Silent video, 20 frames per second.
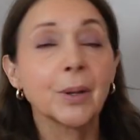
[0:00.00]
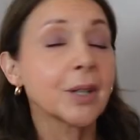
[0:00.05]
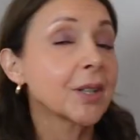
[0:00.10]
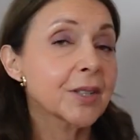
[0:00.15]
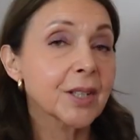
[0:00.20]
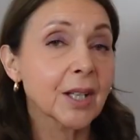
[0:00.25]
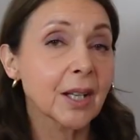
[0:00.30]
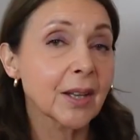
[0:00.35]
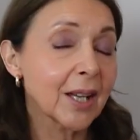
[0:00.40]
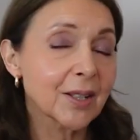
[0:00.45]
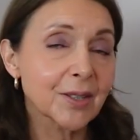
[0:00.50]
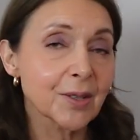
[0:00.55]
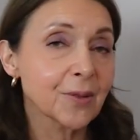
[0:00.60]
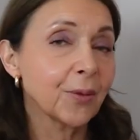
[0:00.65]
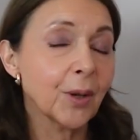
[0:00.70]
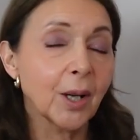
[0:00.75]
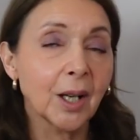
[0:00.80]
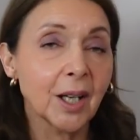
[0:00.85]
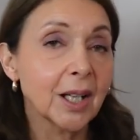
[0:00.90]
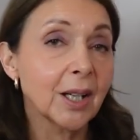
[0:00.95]
but that's
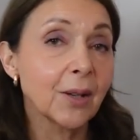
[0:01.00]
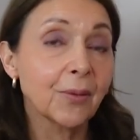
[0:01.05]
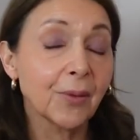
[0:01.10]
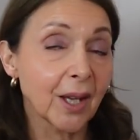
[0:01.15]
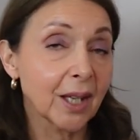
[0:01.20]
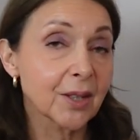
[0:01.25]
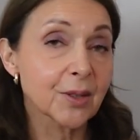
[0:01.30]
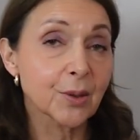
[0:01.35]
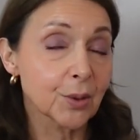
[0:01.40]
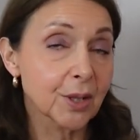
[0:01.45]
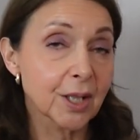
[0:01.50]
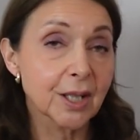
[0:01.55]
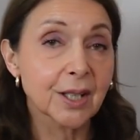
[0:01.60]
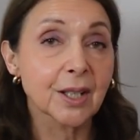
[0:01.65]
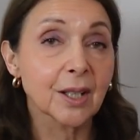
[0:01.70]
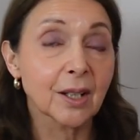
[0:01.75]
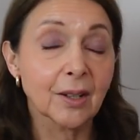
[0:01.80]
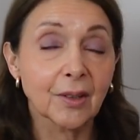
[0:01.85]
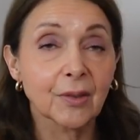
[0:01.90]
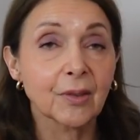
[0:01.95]
fine if that's what it
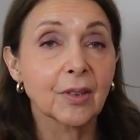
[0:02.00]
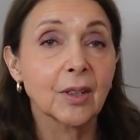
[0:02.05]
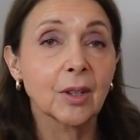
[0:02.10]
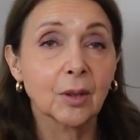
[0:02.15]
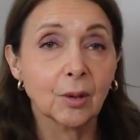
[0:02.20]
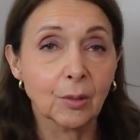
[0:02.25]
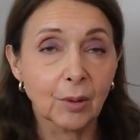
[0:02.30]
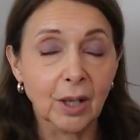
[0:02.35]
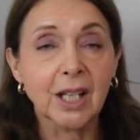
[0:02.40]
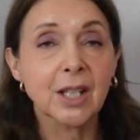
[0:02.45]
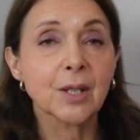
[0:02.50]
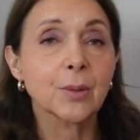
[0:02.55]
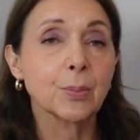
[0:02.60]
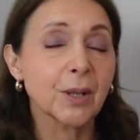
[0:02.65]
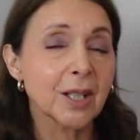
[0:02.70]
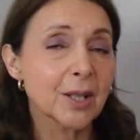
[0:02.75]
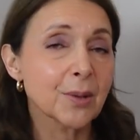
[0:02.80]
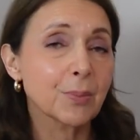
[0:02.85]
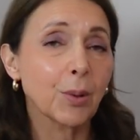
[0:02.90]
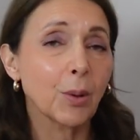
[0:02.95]
does, great,
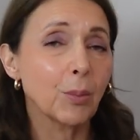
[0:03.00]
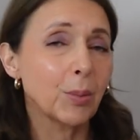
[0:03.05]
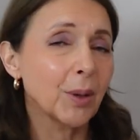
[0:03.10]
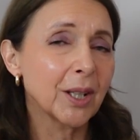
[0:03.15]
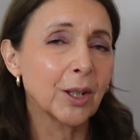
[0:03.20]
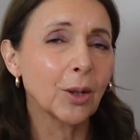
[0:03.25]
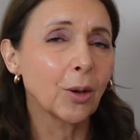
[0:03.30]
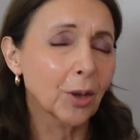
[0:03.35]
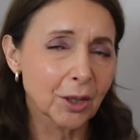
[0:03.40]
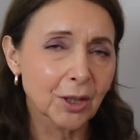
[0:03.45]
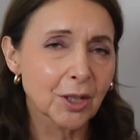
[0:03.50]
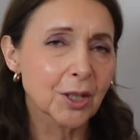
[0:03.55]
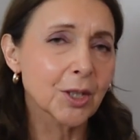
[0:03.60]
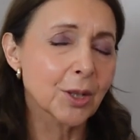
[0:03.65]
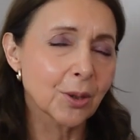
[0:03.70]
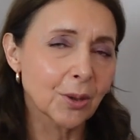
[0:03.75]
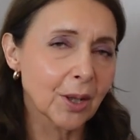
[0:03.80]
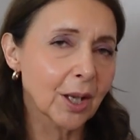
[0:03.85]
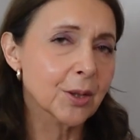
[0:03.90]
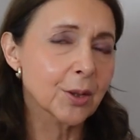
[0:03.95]
but it's probably not going to
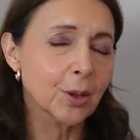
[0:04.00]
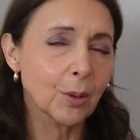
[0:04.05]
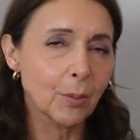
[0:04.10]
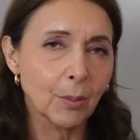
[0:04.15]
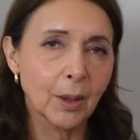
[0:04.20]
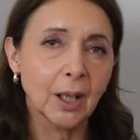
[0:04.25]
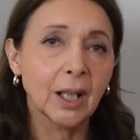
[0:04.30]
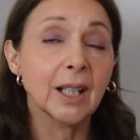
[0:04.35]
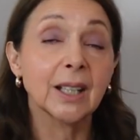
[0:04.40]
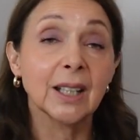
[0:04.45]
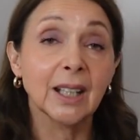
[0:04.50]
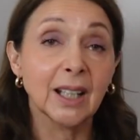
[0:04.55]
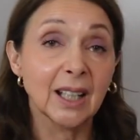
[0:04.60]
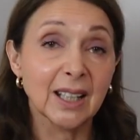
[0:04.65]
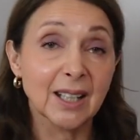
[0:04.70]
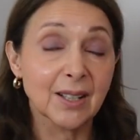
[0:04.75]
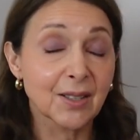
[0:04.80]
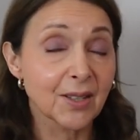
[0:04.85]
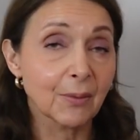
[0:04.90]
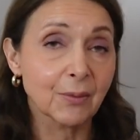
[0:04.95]
do that on my
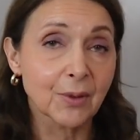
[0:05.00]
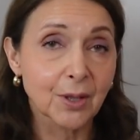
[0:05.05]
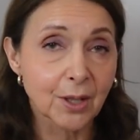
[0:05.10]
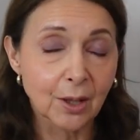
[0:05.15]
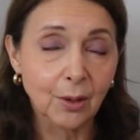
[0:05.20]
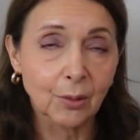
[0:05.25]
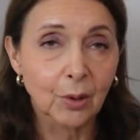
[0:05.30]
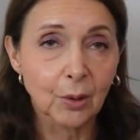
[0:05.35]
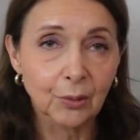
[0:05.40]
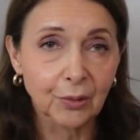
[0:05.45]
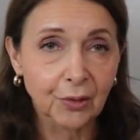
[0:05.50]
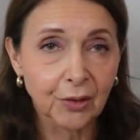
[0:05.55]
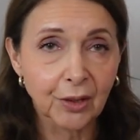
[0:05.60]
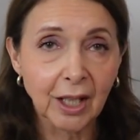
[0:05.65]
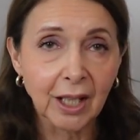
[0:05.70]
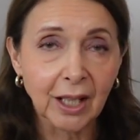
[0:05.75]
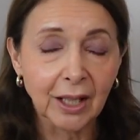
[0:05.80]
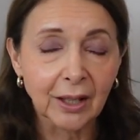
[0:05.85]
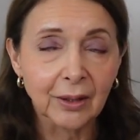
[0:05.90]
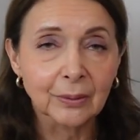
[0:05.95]
nearly 70 year old
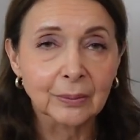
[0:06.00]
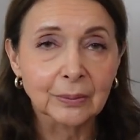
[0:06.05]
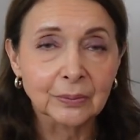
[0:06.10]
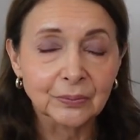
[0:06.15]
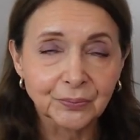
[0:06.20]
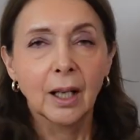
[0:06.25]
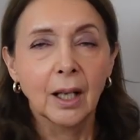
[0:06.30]
skin.